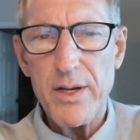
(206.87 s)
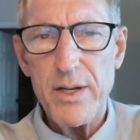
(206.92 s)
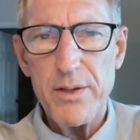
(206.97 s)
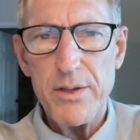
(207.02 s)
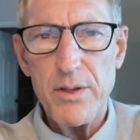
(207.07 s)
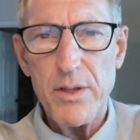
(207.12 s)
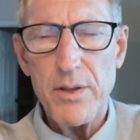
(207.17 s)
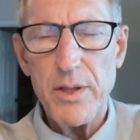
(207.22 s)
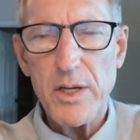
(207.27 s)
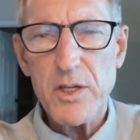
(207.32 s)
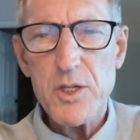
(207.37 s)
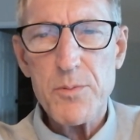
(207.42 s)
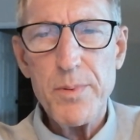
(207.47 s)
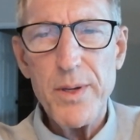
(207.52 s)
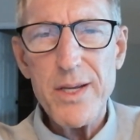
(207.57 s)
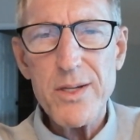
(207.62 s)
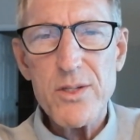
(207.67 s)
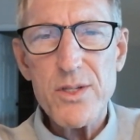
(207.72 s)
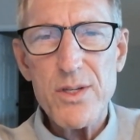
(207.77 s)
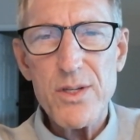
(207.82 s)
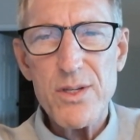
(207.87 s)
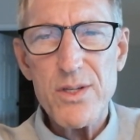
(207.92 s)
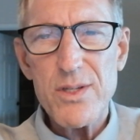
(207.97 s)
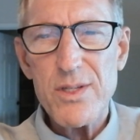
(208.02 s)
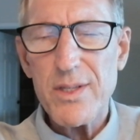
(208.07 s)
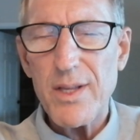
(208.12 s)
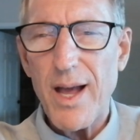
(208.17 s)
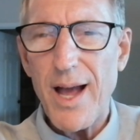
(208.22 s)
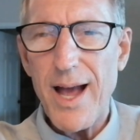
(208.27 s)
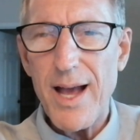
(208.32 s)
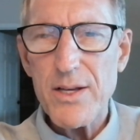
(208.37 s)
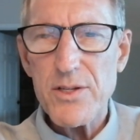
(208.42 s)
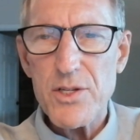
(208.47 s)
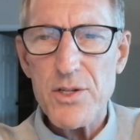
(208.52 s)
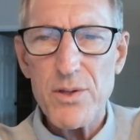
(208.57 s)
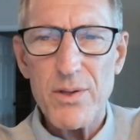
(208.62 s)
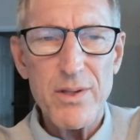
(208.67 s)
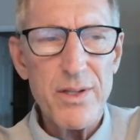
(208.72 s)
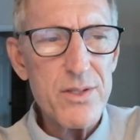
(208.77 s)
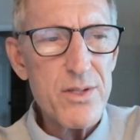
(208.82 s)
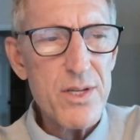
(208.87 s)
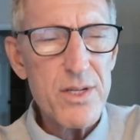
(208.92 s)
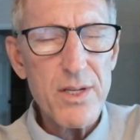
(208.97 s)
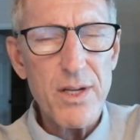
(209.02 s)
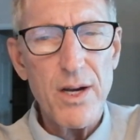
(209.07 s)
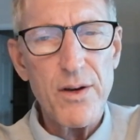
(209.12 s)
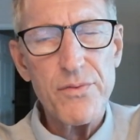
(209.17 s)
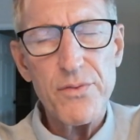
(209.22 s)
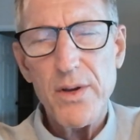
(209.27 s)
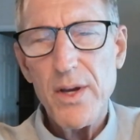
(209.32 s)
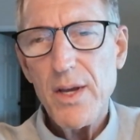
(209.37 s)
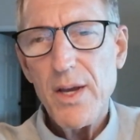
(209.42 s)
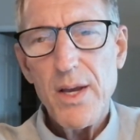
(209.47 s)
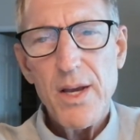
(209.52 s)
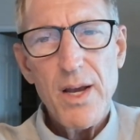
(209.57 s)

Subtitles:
And the expenses, the hassle and stuff,